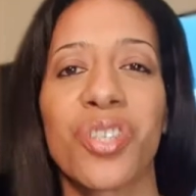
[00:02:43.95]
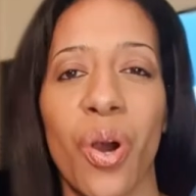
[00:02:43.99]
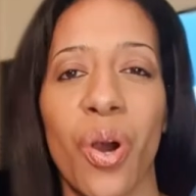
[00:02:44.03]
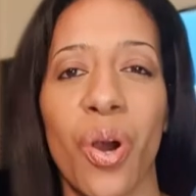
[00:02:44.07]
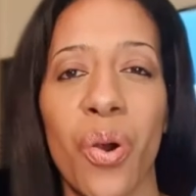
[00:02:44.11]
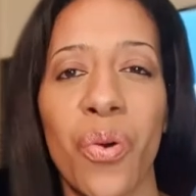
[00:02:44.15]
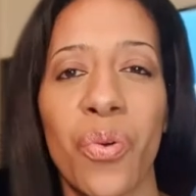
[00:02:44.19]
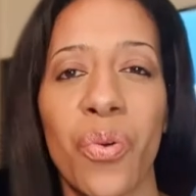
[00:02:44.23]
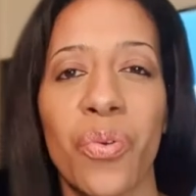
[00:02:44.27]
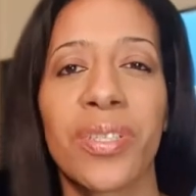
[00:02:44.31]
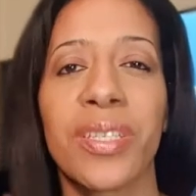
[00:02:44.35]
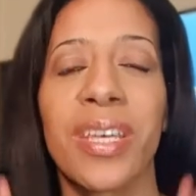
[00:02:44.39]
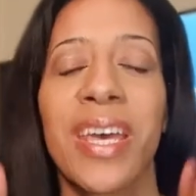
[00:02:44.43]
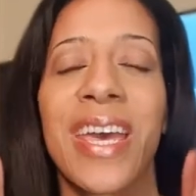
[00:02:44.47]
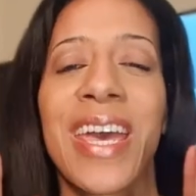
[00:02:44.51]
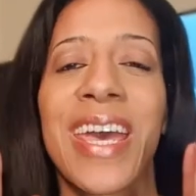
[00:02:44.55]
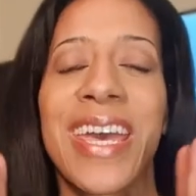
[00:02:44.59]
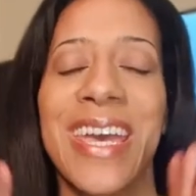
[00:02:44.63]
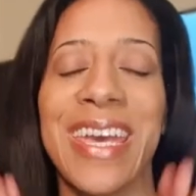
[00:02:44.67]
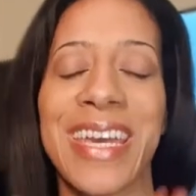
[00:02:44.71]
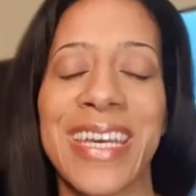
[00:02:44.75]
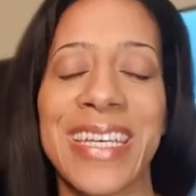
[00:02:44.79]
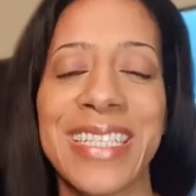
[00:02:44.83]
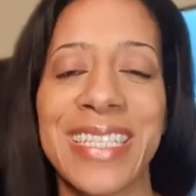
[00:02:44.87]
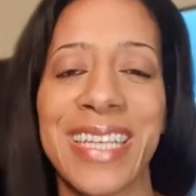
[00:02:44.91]

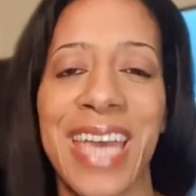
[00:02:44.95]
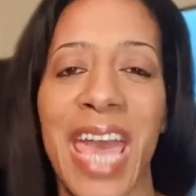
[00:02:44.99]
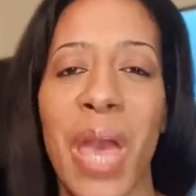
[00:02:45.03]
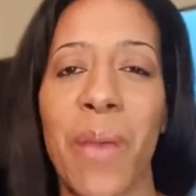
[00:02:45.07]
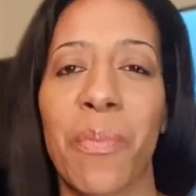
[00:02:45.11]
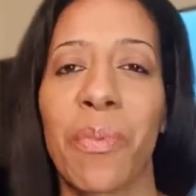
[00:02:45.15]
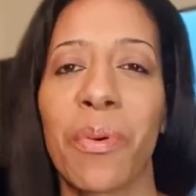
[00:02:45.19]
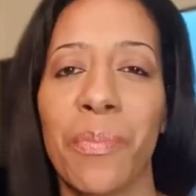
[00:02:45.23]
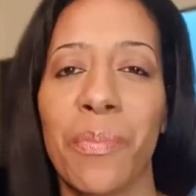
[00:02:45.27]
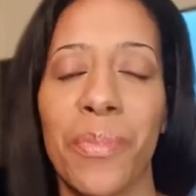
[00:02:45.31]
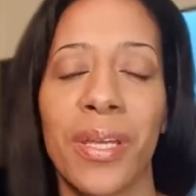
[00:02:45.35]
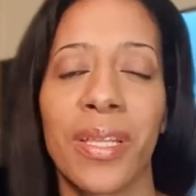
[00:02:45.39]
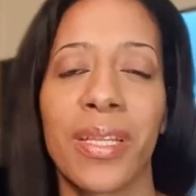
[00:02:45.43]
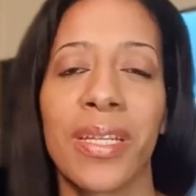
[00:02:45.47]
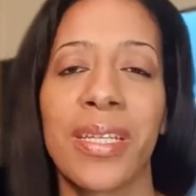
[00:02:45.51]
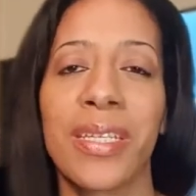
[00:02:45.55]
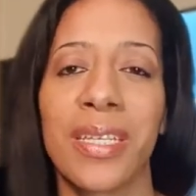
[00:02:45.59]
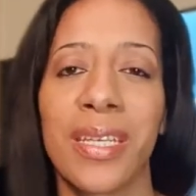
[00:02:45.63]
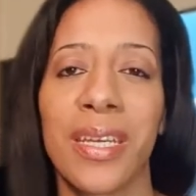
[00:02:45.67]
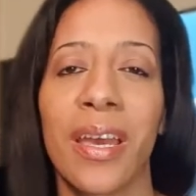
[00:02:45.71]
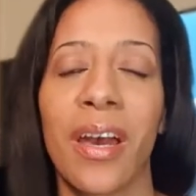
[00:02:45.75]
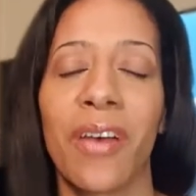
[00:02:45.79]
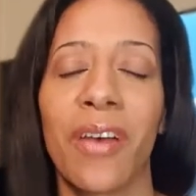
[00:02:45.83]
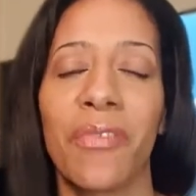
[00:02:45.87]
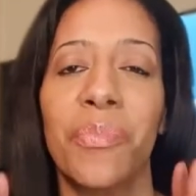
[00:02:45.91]
shows his
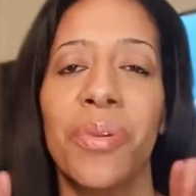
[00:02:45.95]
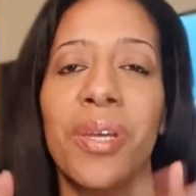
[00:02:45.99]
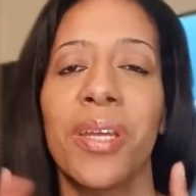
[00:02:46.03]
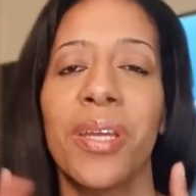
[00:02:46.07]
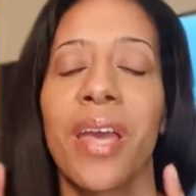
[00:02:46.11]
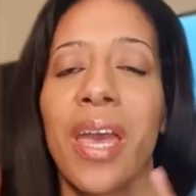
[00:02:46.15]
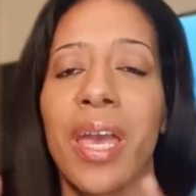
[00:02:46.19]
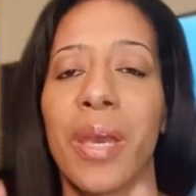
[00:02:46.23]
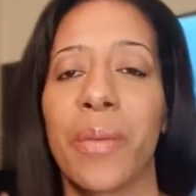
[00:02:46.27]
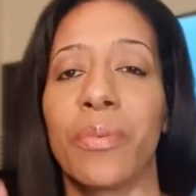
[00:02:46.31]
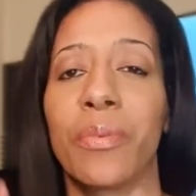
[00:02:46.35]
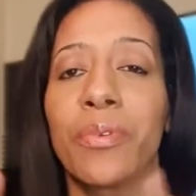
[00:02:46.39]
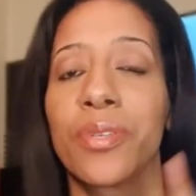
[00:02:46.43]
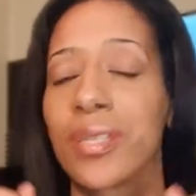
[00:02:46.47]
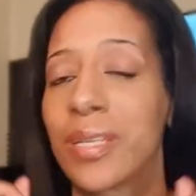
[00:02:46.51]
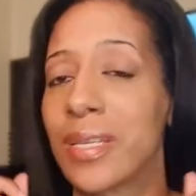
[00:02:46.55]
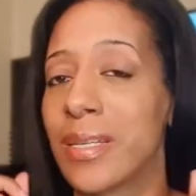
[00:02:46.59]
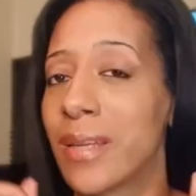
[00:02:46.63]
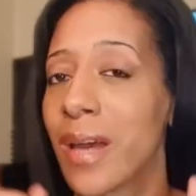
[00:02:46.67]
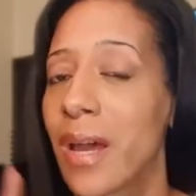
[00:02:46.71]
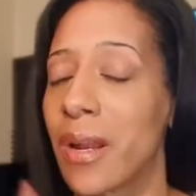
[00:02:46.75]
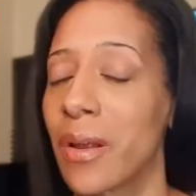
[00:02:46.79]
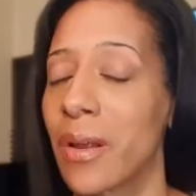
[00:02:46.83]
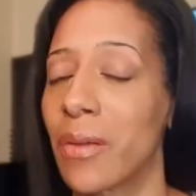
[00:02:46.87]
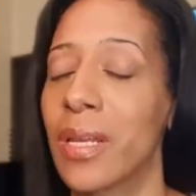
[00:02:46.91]
capability of being
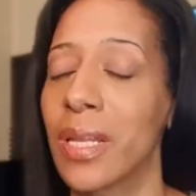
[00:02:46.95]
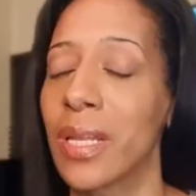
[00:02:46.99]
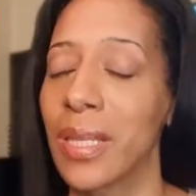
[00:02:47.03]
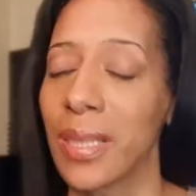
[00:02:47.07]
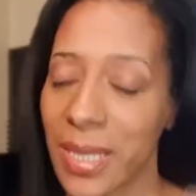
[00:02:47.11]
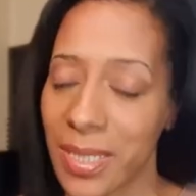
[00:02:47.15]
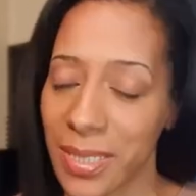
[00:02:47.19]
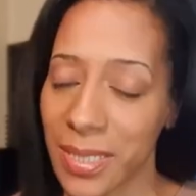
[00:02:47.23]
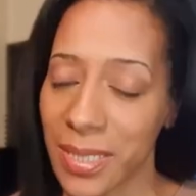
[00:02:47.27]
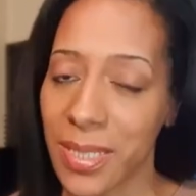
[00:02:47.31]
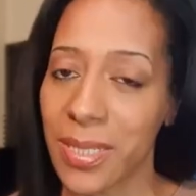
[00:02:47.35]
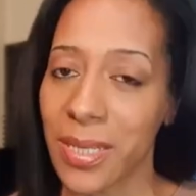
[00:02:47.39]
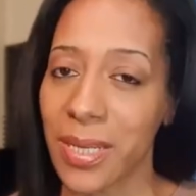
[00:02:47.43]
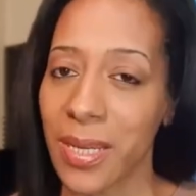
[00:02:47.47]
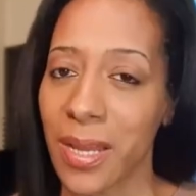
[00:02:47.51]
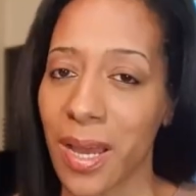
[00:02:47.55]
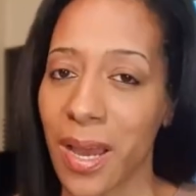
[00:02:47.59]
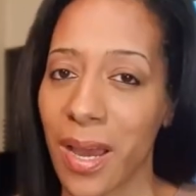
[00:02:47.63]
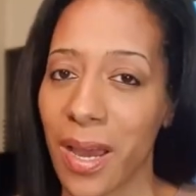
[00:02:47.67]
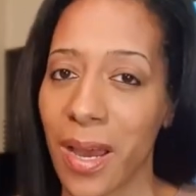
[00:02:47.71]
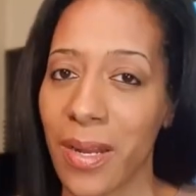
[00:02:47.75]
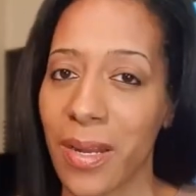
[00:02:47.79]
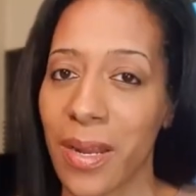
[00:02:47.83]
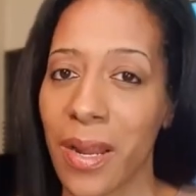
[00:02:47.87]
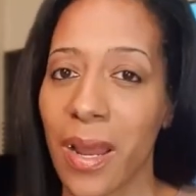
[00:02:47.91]
able to not only listen
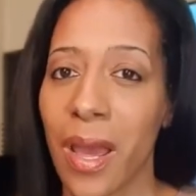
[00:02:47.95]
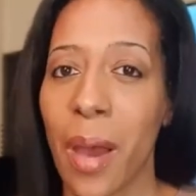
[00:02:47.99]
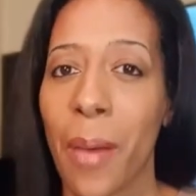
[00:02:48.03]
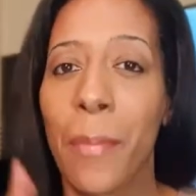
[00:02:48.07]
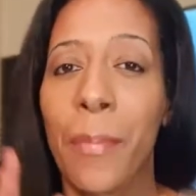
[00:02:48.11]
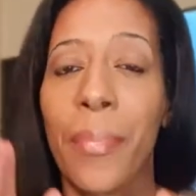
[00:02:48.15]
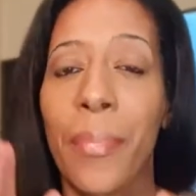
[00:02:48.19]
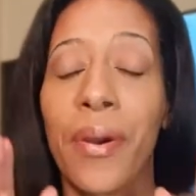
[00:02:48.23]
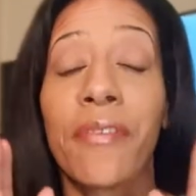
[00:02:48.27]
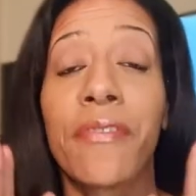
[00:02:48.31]
to God,